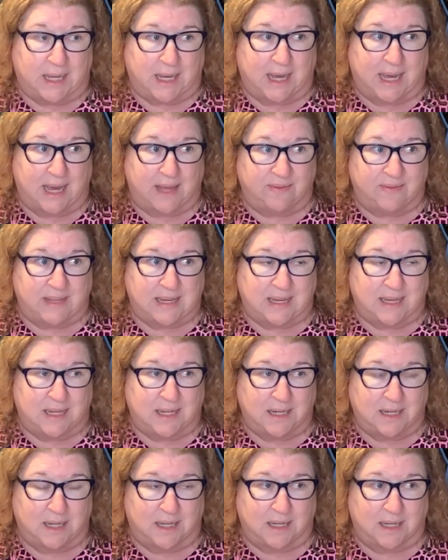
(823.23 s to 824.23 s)
and
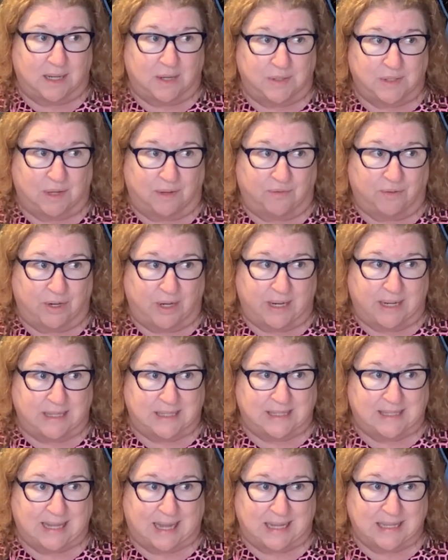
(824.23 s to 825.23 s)
then goes over and
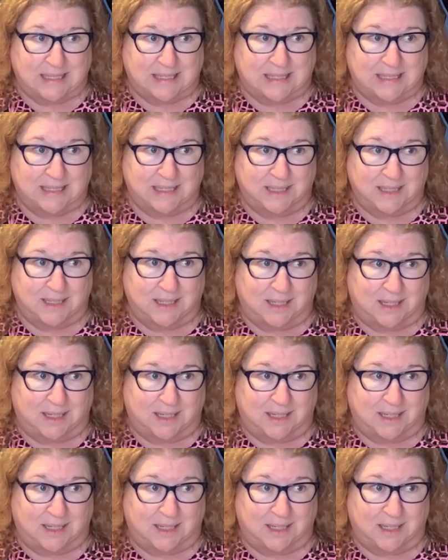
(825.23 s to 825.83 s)
sets